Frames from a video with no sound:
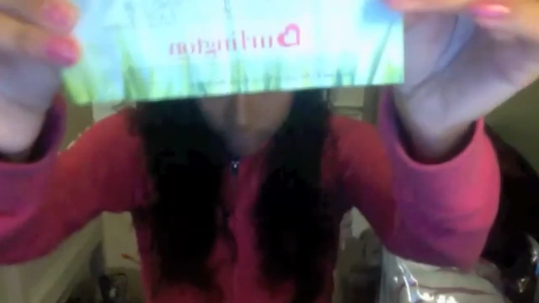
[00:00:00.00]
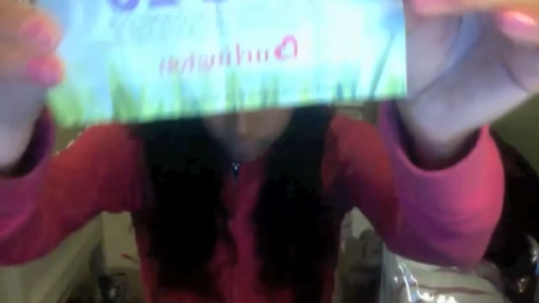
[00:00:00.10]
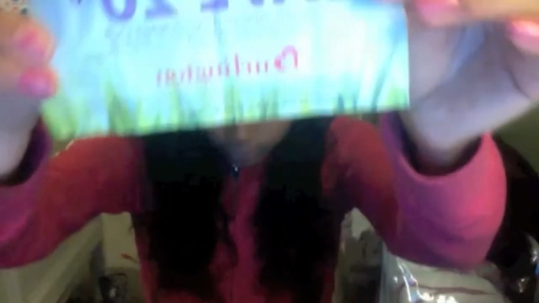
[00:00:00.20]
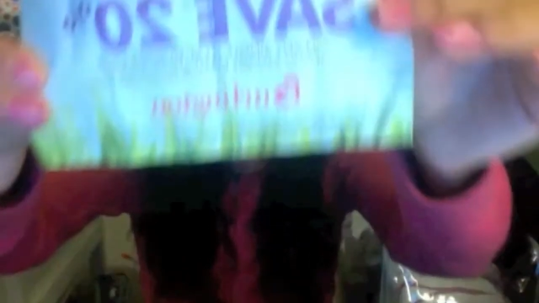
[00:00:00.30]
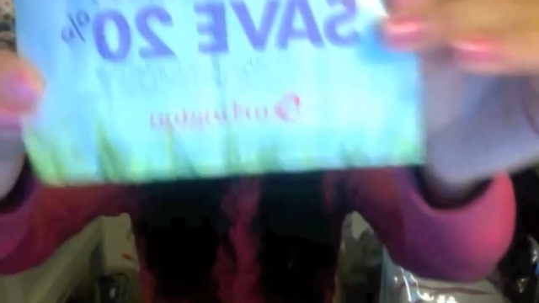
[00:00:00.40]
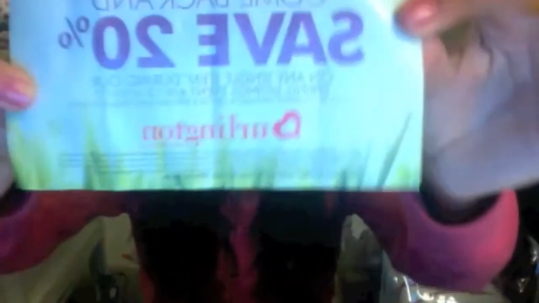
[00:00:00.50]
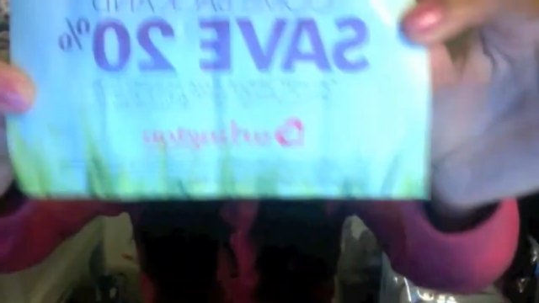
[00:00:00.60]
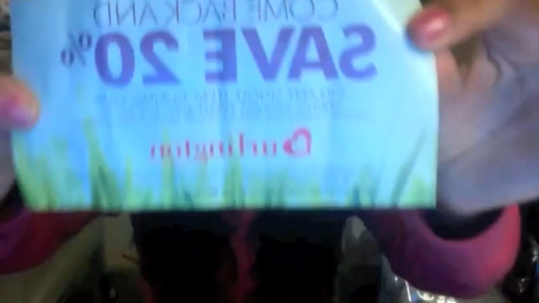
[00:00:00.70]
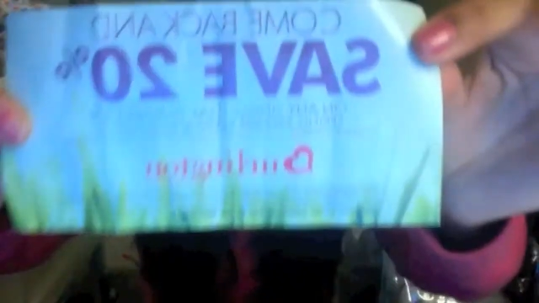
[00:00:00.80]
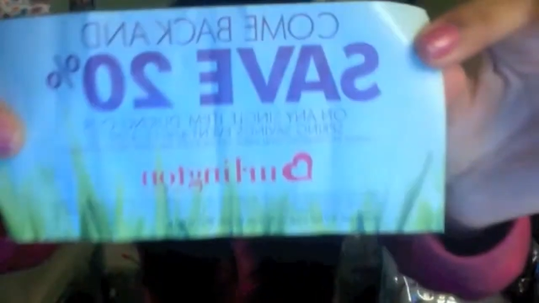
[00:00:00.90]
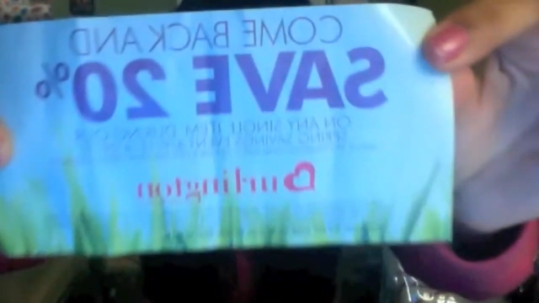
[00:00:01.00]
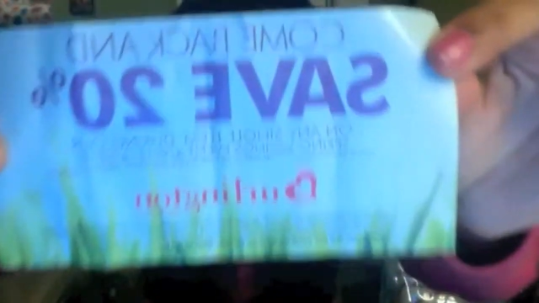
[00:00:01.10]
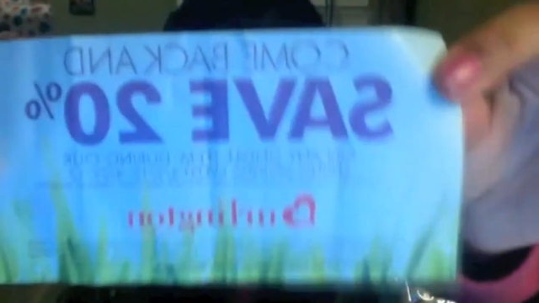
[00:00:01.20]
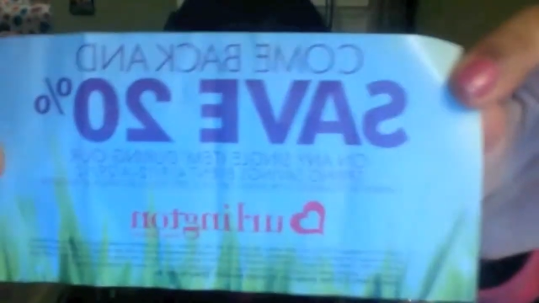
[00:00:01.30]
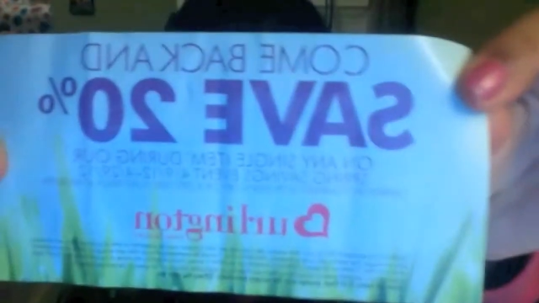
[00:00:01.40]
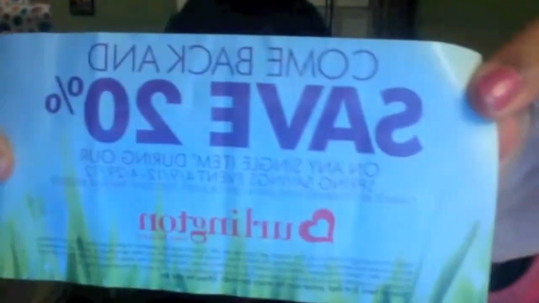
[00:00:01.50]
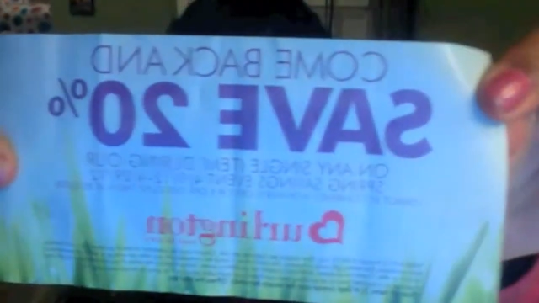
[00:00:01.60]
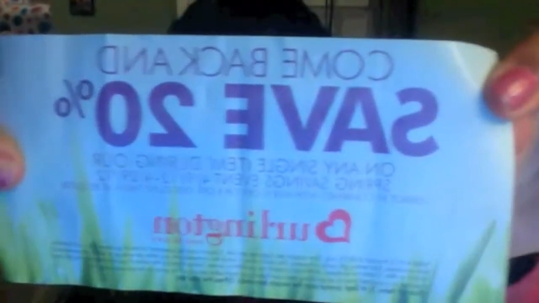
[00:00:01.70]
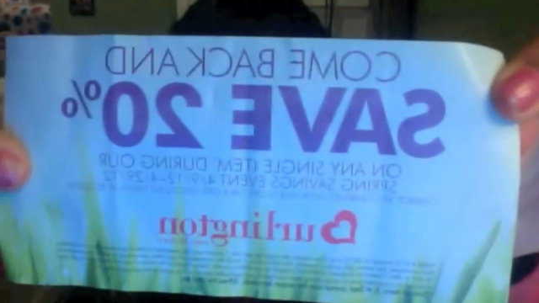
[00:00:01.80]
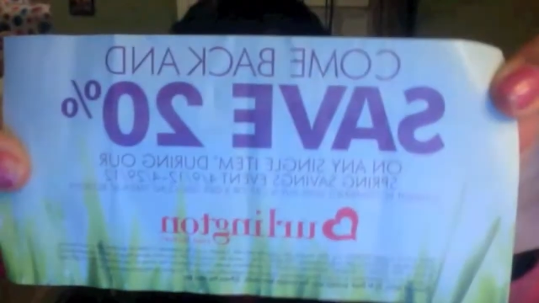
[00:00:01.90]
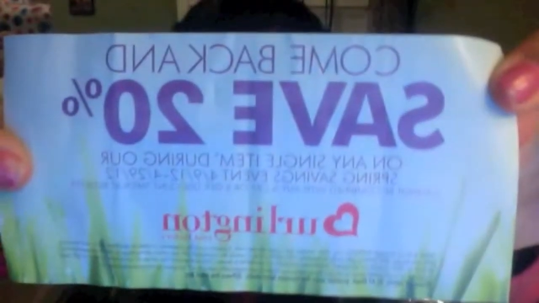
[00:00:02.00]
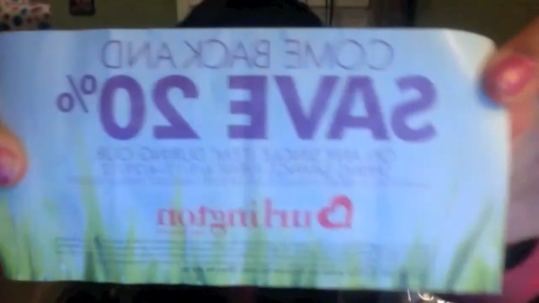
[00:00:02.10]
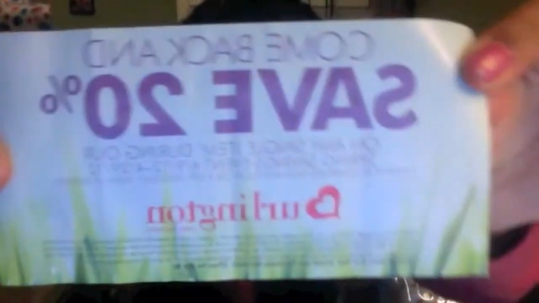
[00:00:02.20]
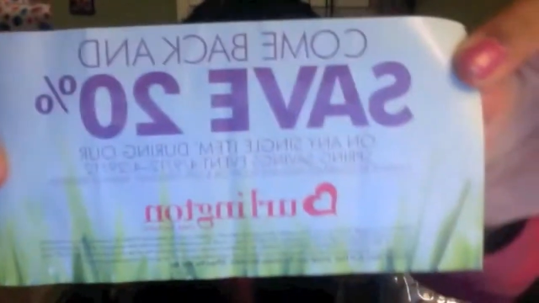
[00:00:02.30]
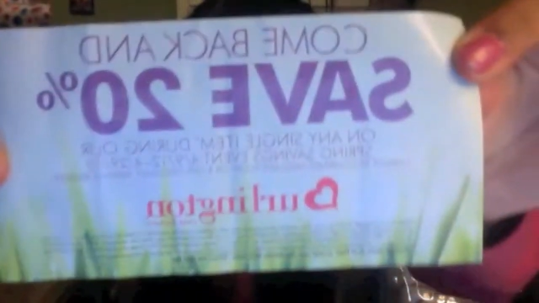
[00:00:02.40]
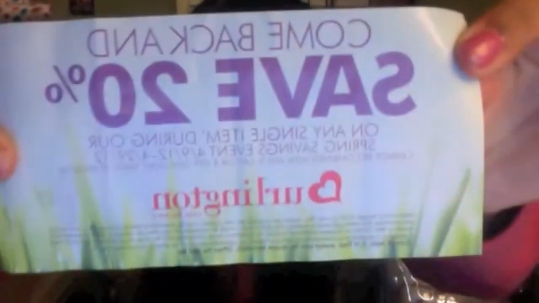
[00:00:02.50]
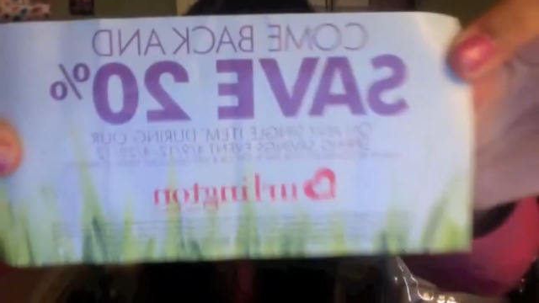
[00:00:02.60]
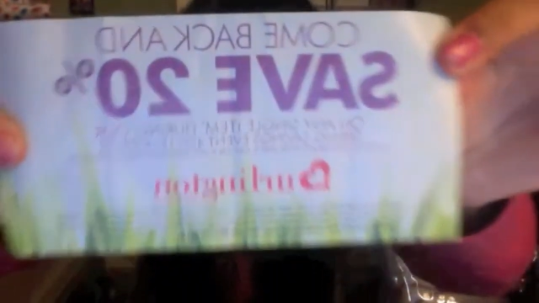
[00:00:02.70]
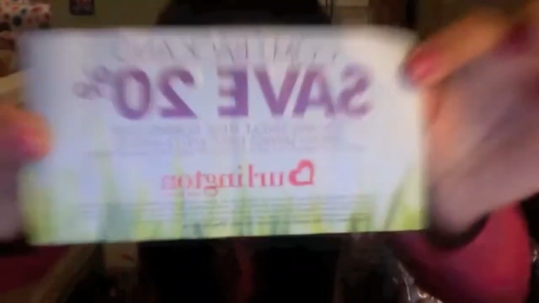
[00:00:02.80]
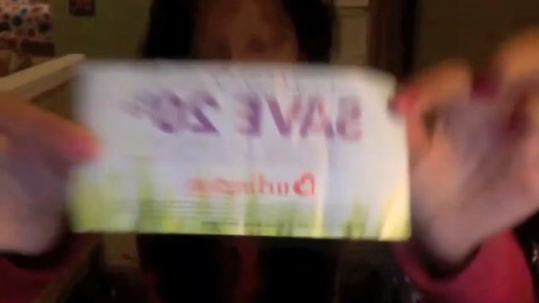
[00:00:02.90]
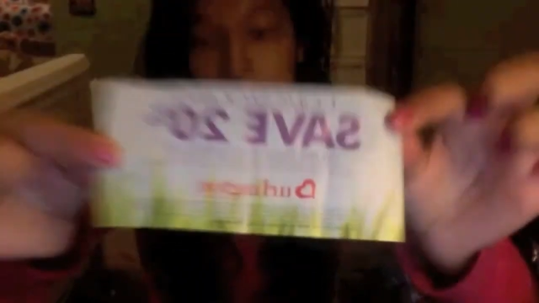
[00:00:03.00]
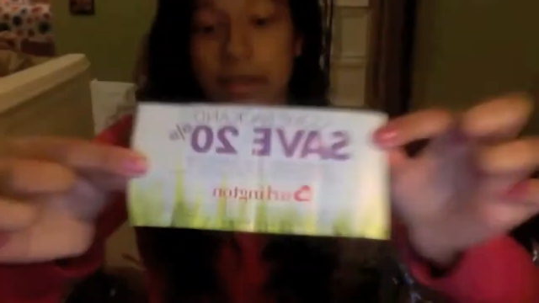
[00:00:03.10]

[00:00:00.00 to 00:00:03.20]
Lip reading: (no speaker visible)